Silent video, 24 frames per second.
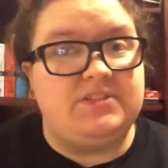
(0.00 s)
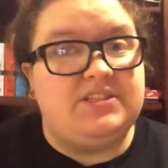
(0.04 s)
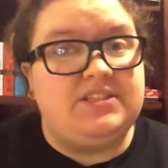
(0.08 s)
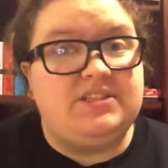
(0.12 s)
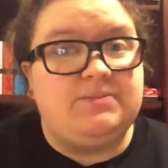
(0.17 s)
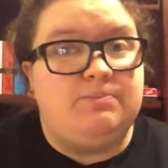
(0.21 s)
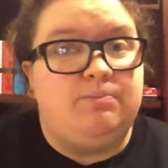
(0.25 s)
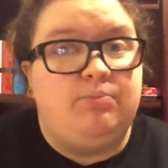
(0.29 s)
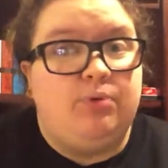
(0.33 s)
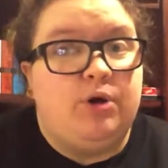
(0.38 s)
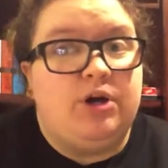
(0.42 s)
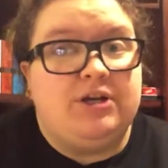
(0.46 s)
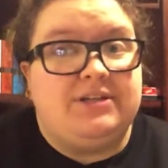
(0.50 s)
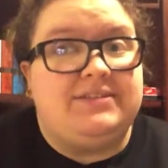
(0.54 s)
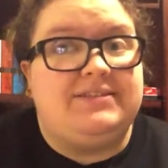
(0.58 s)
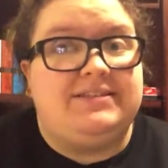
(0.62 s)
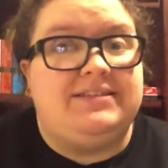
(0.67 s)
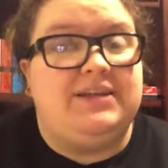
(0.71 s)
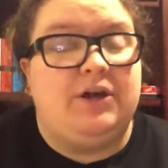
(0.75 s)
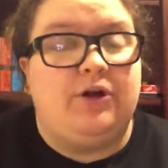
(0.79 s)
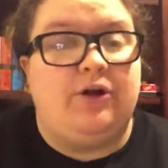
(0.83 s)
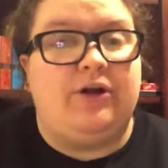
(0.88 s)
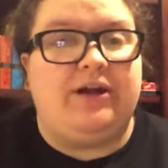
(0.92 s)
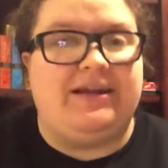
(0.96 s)
book
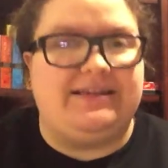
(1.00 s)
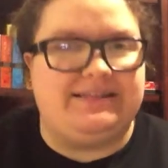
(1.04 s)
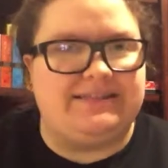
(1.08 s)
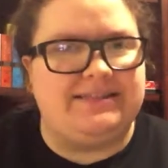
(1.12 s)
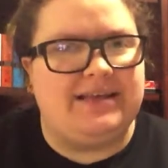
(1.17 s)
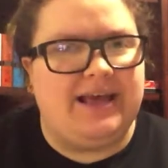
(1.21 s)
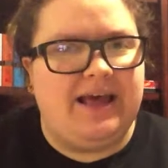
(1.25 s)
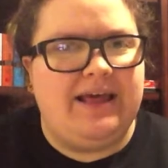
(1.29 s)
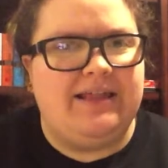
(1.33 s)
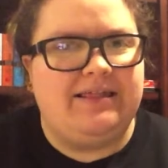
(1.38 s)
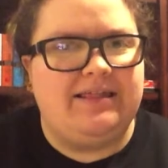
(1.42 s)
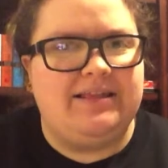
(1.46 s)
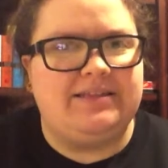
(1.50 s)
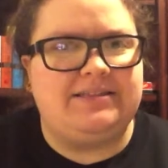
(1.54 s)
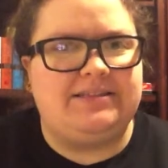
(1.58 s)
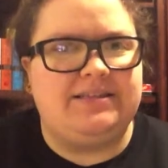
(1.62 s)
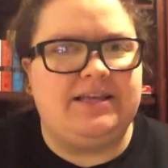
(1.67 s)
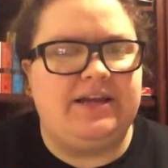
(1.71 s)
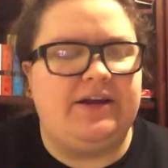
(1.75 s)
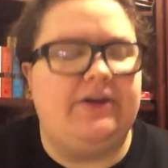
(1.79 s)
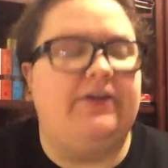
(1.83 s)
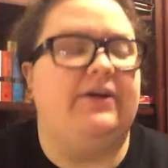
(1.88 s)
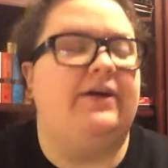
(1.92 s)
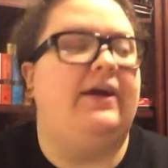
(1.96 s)
series this
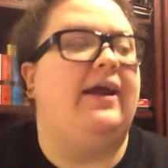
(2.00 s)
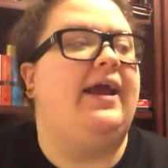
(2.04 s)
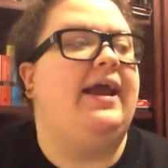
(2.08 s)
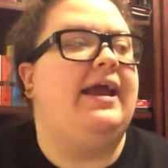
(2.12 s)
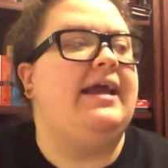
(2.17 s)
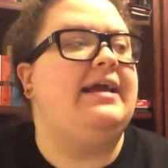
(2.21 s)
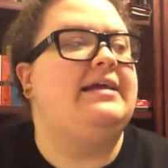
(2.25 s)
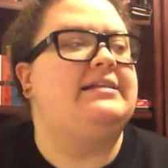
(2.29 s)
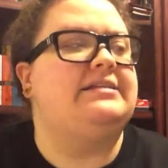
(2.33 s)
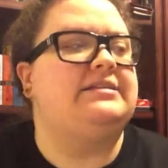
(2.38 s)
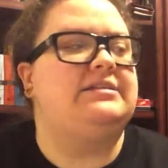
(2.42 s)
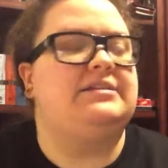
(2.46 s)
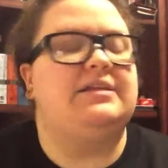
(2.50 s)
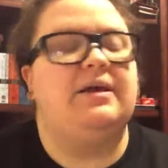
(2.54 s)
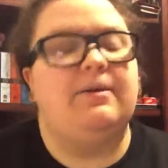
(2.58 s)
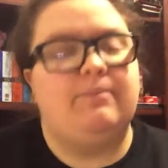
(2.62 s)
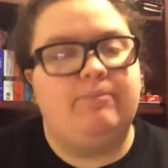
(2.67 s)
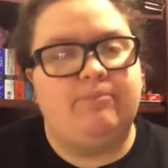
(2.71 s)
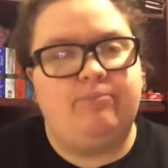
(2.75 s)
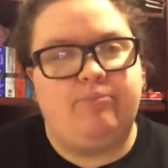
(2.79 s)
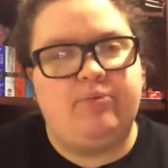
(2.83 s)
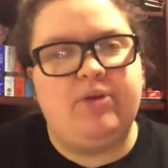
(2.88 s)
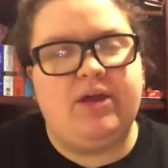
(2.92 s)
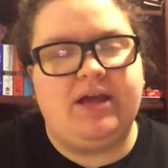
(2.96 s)
year. It's
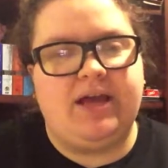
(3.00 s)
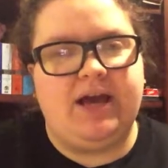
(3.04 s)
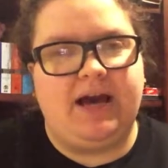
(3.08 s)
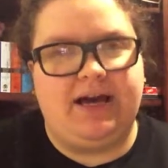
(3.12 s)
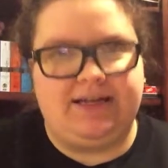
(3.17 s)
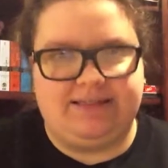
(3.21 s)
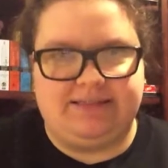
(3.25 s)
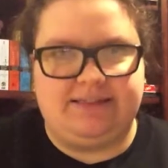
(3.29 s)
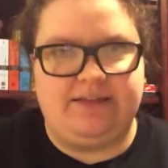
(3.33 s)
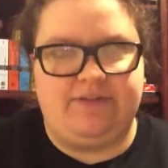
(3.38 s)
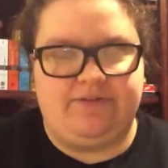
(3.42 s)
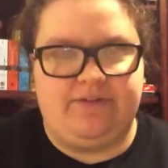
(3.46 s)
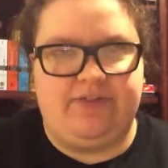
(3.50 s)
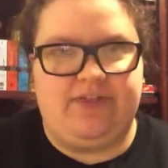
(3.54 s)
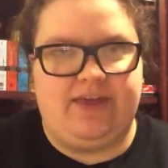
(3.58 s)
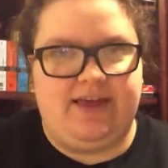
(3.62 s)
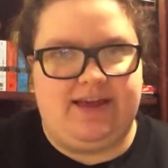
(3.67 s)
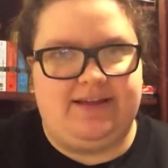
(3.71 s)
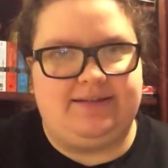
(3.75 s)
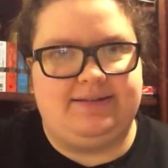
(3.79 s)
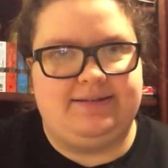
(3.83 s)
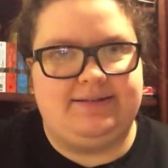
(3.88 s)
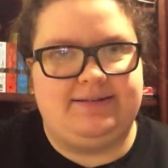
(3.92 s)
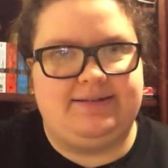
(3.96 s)
because of
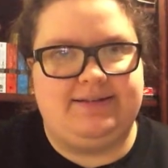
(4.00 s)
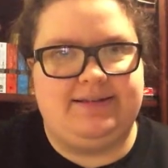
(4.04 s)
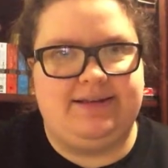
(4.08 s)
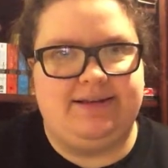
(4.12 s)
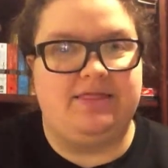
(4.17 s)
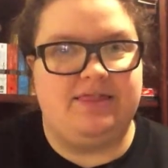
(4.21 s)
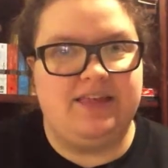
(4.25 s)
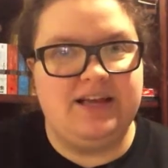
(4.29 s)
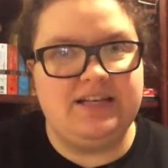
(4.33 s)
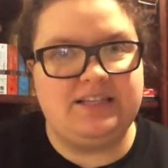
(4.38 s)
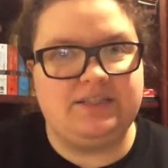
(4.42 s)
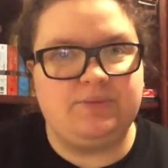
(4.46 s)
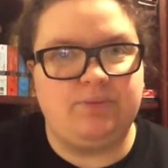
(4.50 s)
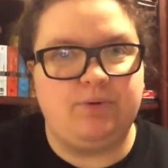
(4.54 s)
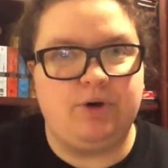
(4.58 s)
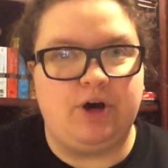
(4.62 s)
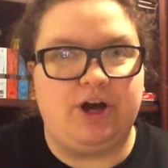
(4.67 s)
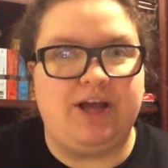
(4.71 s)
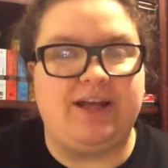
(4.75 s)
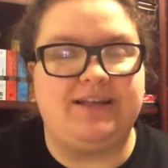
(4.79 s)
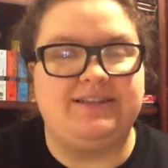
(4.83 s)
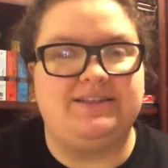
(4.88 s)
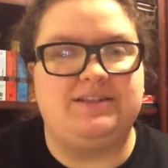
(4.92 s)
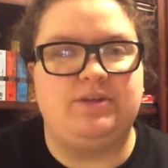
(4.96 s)
this. This
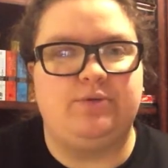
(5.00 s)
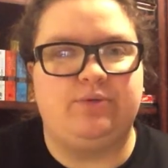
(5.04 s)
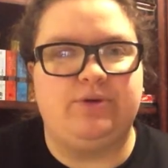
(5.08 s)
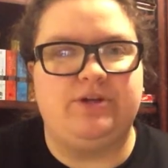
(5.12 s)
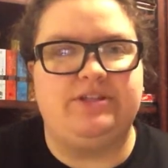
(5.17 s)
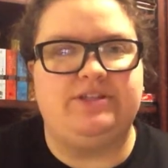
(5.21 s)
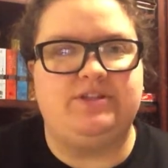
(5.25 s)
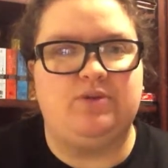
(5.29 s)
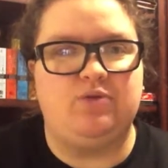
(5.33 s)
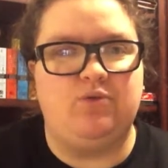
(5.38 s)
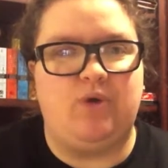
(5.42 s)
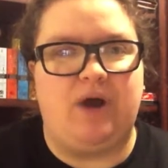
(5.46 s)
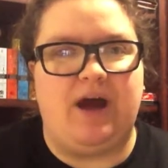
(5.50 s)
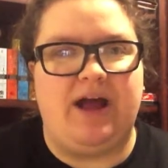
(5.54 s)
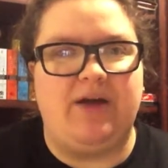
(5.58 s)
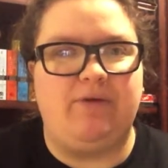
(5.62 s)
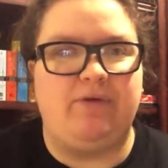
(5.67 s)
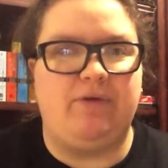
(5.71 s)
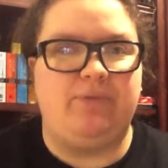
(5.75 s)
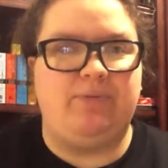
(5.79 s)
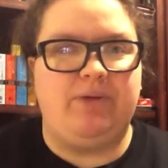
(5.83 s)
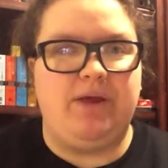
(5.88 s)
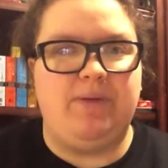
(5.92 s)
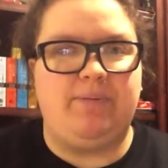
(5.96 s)
book is the reason why
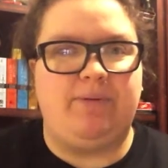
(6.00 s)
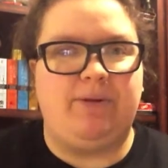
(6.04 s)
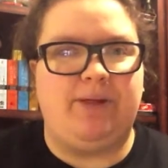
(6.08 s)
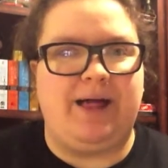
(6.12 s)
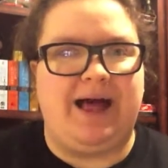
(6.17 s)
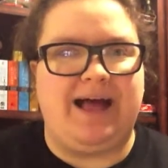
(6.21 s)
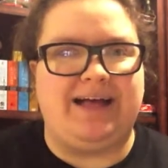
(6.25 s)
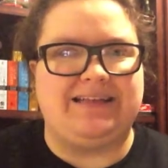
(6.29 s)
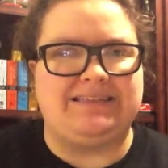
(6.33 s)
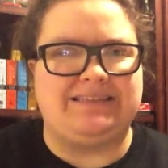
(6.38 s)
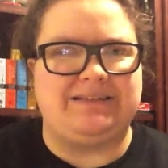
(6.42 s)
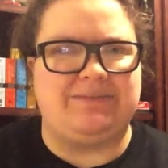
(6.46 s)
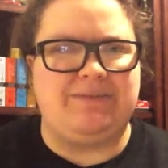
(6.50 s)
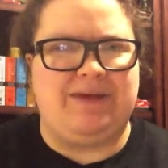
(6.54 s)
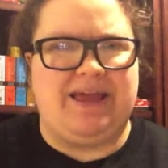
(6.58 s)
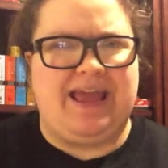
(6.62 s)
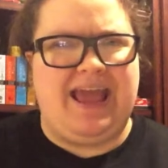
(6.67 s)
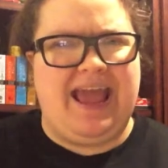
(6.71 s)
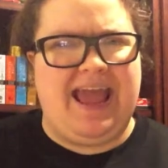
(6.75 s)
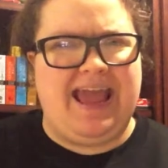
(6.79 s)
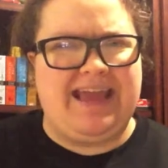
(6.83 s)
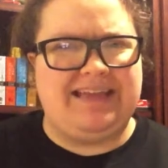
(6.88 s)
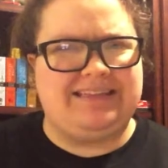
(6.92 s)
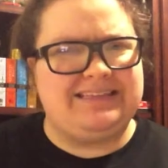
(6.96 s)
when people ask
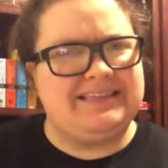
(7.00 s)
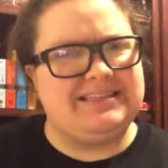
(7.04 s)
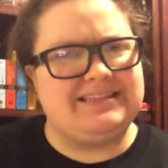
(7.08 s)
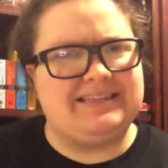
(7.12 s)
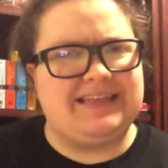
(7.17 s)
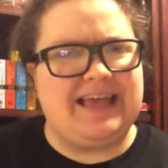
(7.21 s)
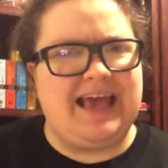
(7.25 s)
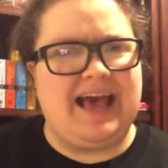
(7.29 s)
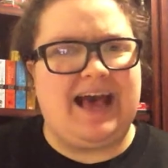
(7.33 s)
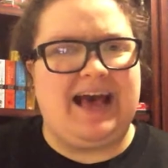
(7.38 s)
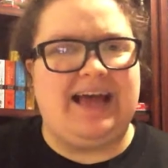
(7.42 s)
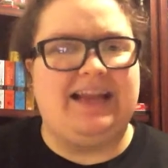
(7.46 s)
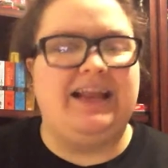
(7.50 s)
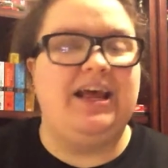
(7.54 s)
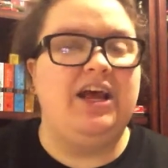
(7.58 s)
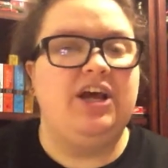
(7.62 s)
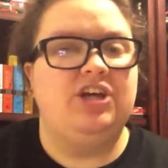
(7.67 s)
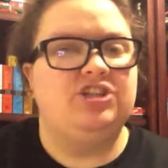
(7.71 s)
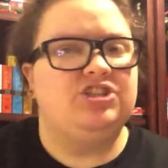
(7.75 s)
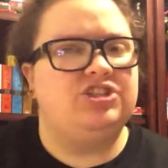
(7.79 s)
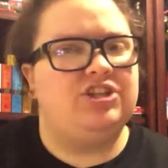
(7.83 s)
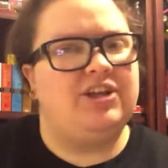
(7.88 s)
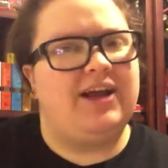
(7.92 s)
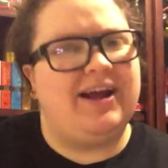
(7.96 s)
me, hey, dis.cat,
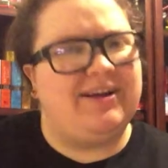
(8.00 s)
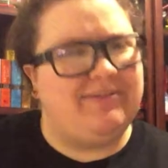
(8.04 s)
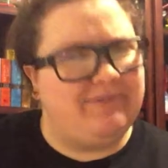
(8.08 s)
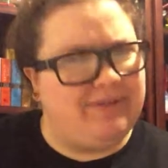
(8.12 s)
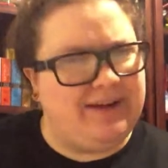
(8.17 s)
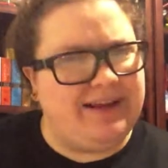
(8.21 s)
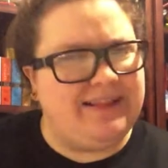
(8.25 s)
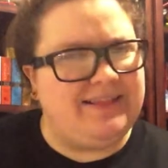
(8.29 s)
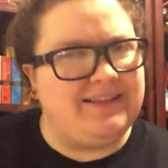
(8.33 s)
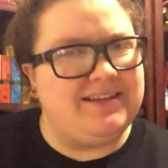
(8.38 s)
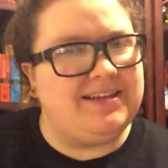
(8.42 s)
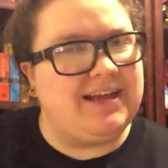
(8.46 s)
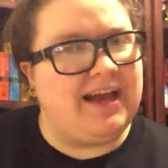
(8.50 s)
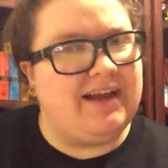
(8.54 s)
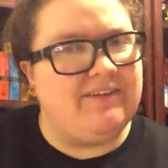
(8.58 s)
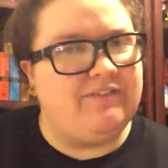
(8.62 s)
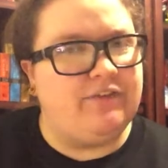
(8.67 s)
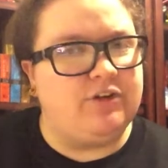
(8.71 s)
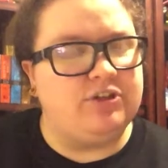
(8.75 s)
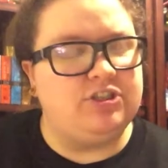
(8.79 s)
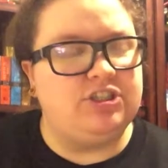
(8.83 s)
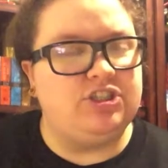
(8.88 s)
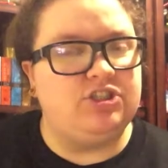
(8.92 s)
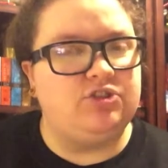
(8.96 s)
should I read the
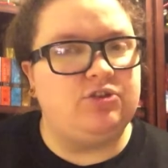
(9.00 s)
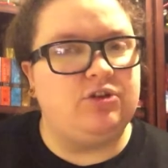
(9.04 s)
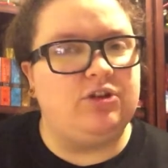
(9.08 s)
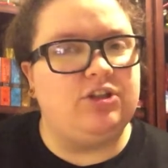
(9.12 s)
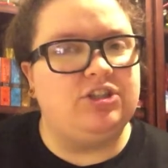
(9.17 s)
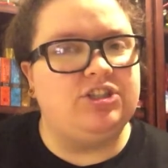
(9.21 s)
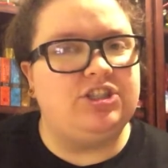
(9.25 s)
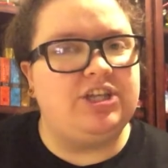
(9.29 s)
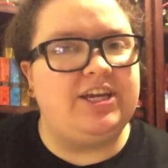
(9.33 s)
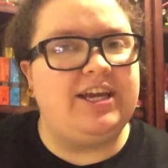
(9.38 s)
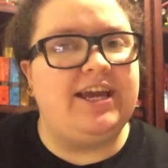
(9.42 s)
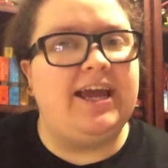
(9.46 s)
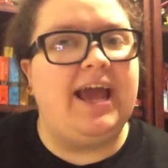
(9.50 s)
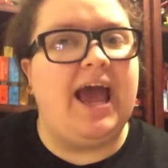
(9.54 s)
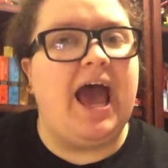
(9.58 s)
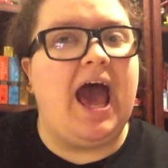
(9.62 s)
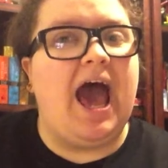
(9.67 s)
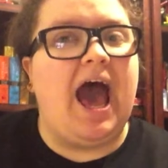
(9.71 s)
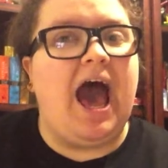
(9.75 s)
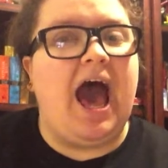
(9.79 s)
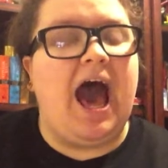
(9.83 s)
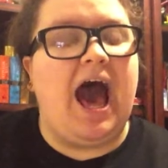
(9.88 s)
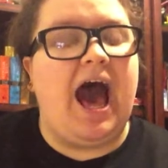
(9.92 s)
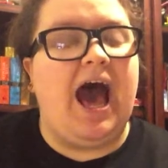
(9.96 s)
Divergent trilogy?
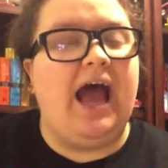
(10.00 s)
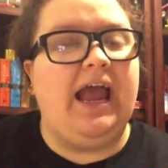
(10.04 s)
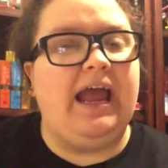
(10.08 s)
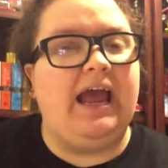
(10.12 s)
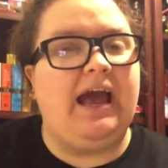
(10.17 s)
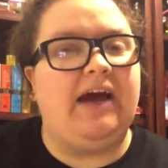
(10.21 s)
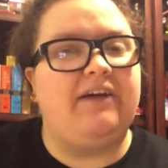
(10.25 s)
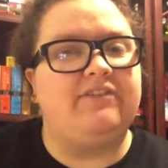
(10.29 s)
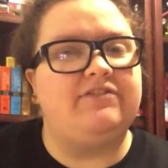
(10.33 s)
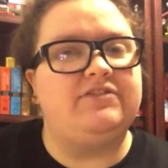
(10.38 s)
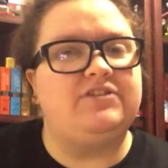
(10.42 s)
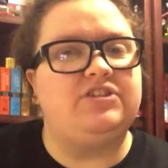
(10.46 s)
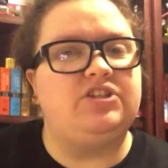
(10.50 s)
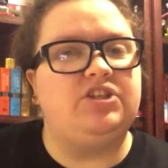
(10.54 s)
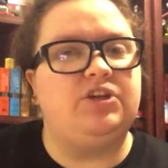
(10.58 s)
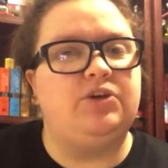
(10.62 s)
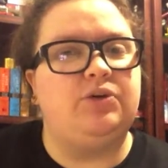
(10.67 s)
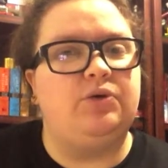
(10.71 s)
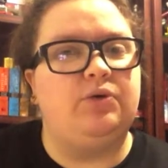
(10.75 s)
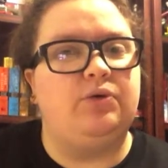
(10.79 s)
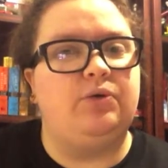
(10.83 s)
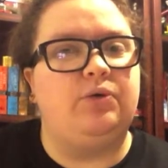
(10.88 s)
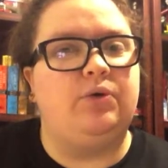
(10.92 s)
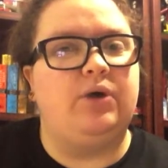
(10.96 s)
I have
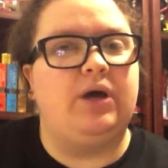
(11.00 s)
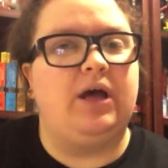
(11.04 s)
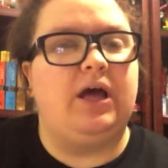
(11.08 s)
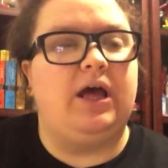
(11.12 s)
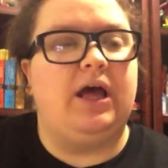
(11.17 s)
to,